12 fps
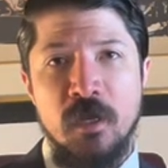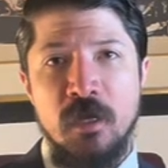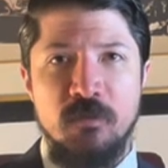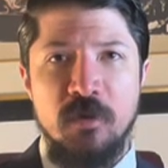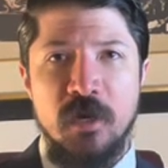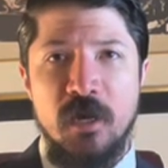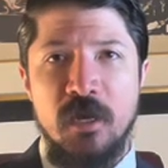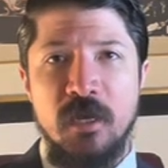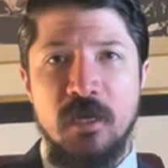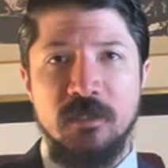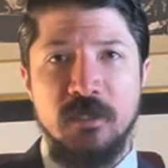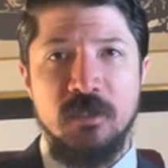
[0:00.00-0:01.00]
GPI
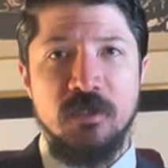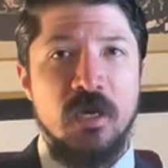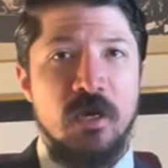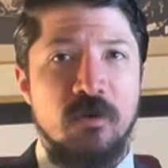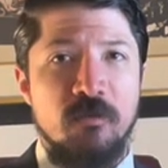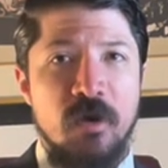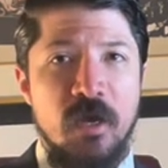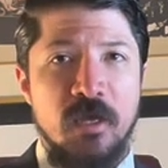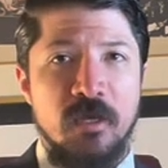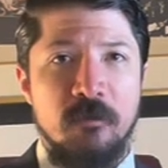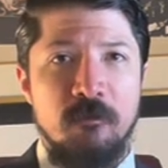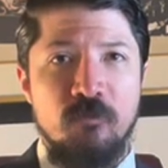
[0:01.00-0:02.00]
has insider
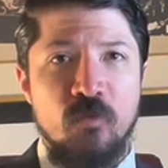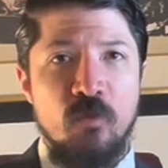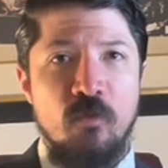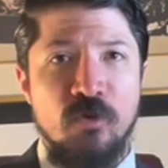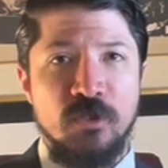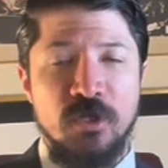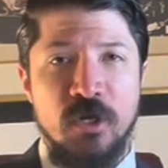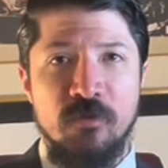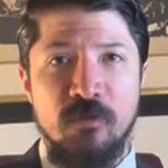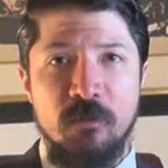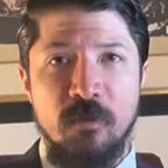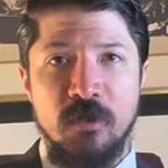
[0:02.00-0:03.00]
buying, more
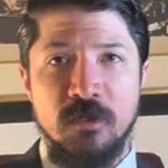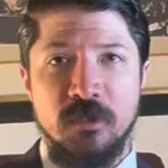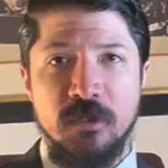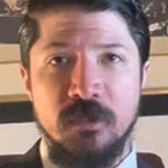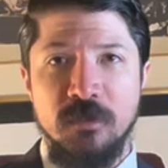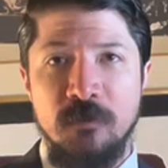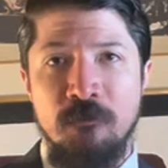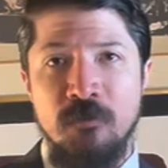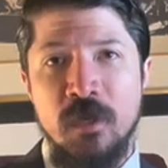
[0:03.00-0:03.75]
share repurchases.